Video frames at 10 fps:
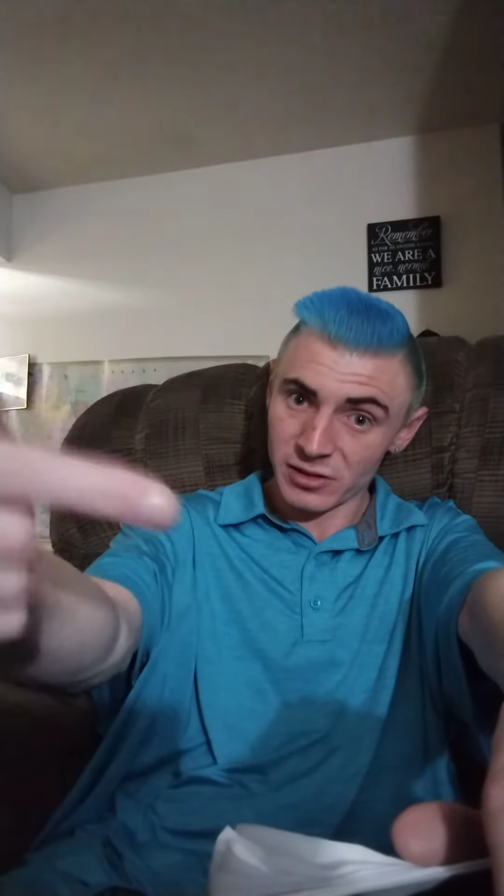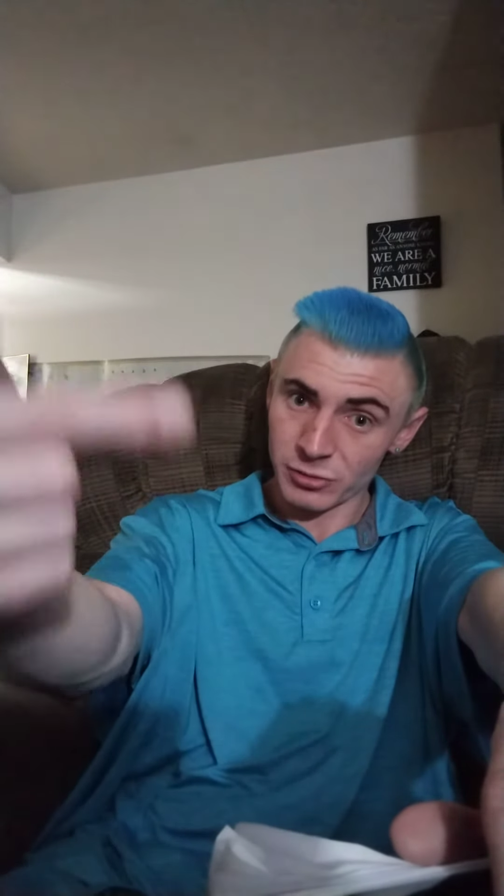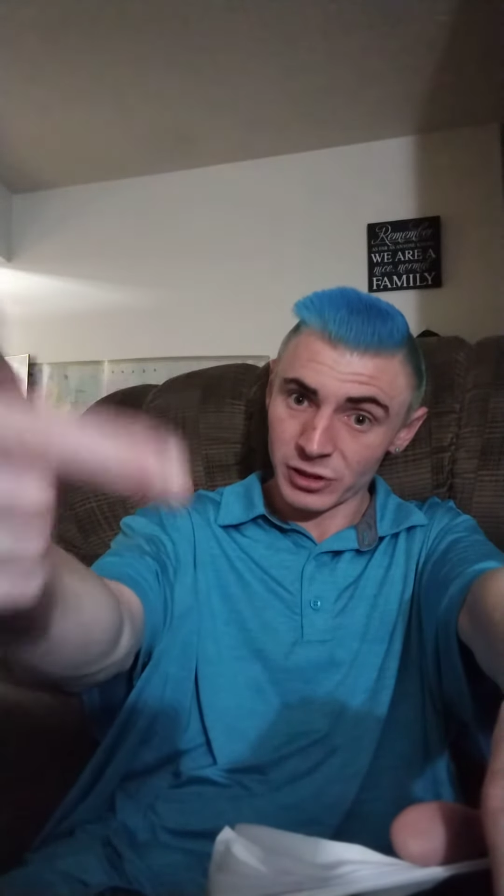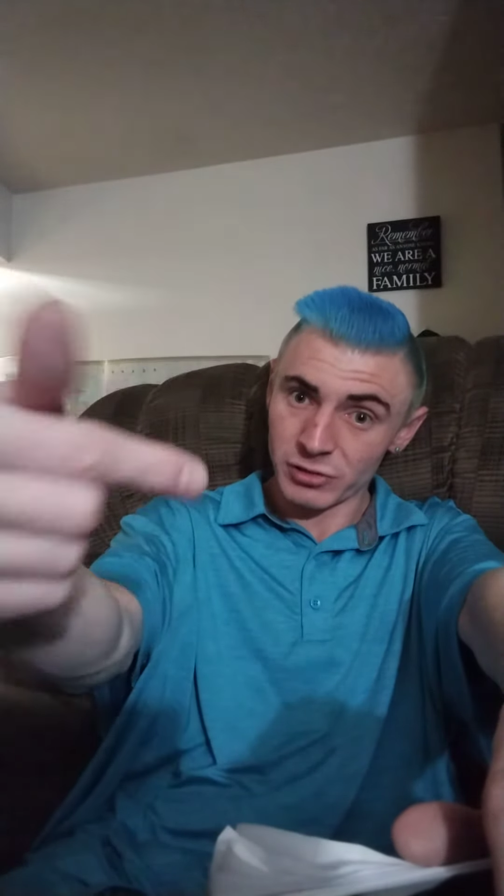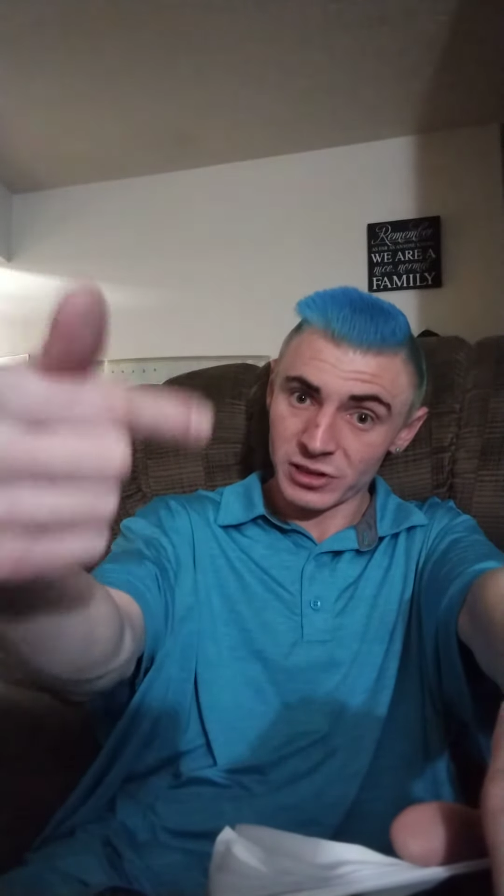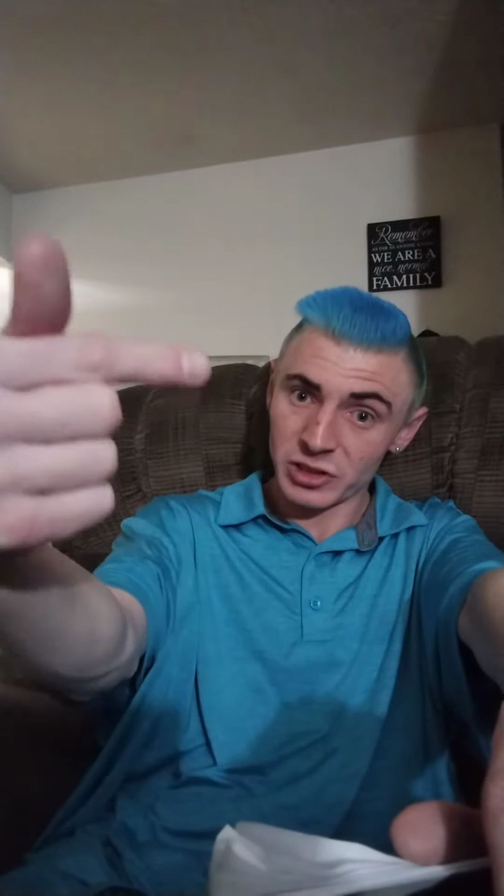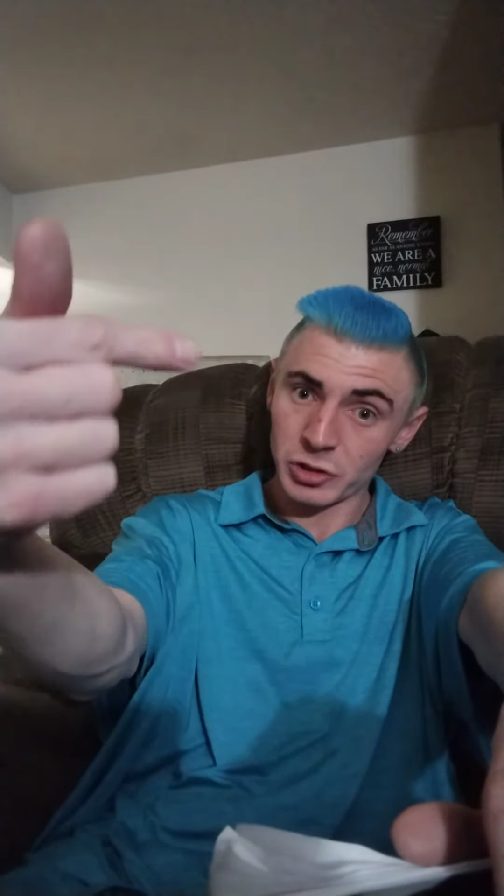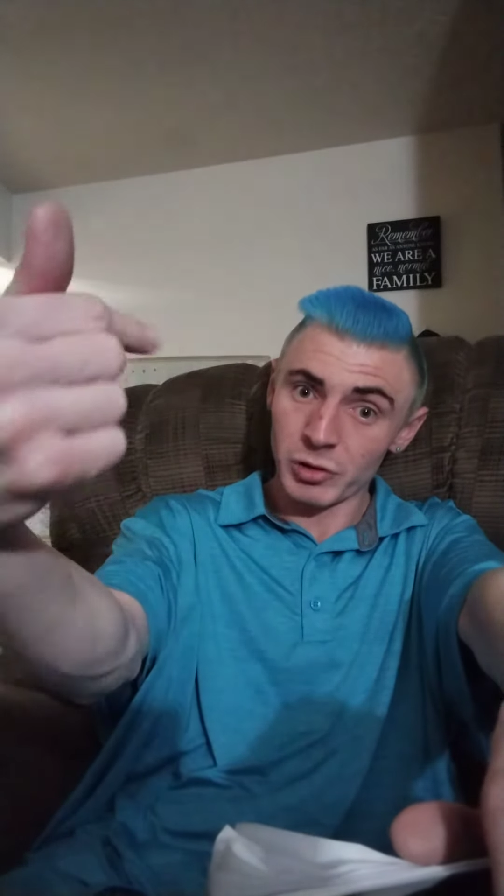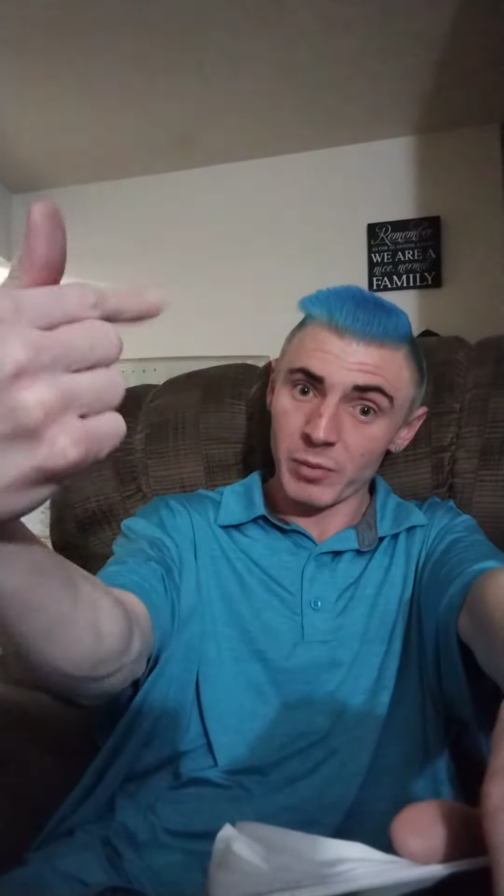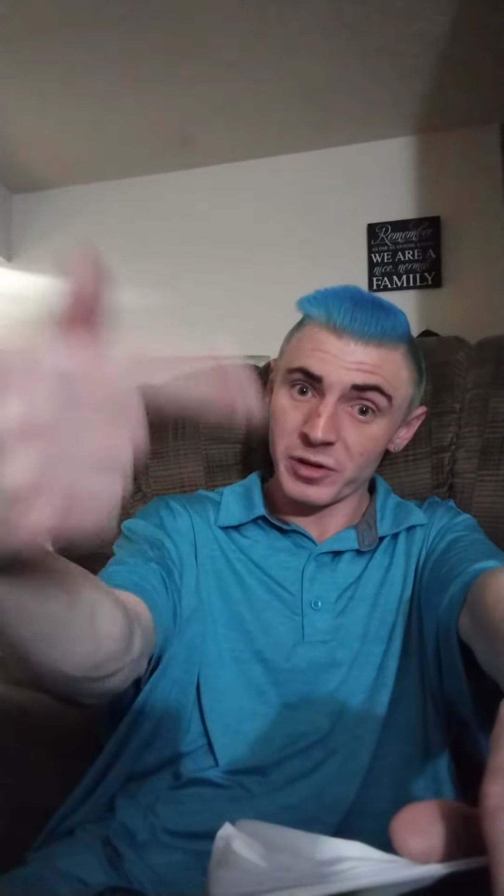that they're using
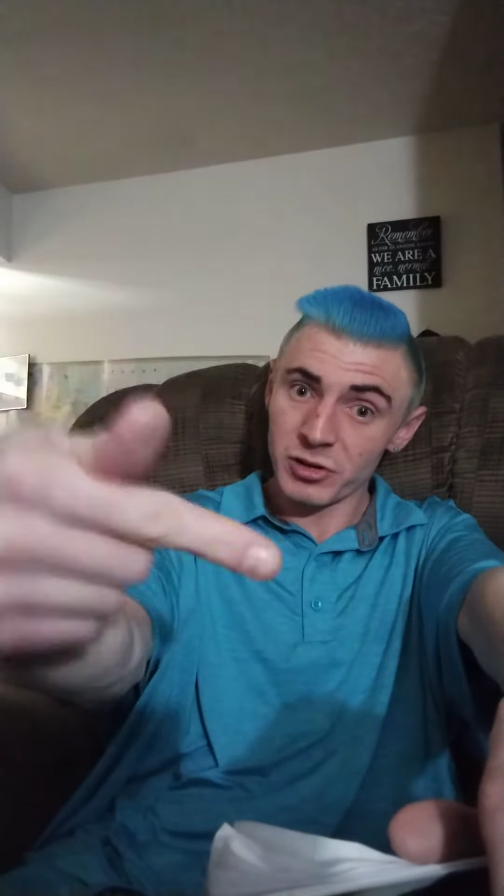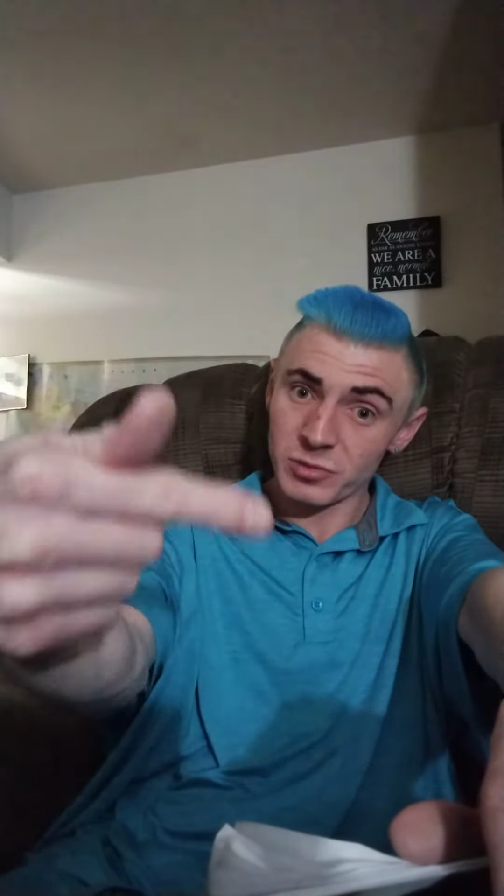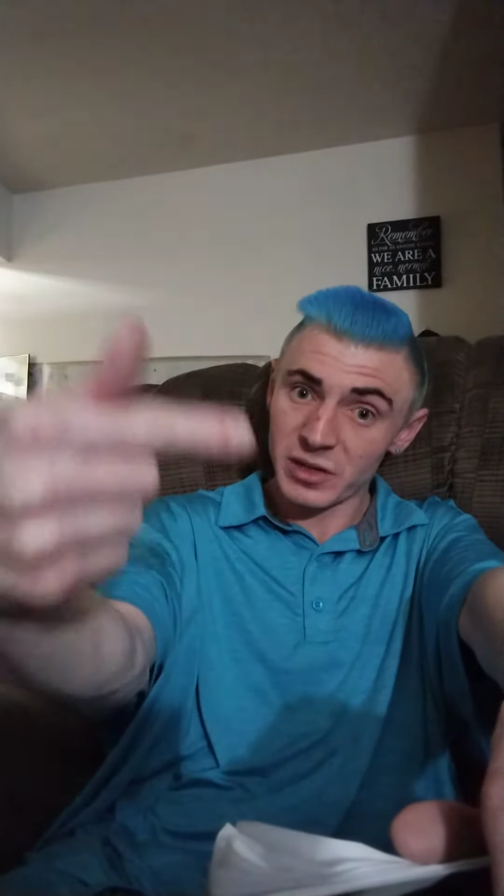to abuse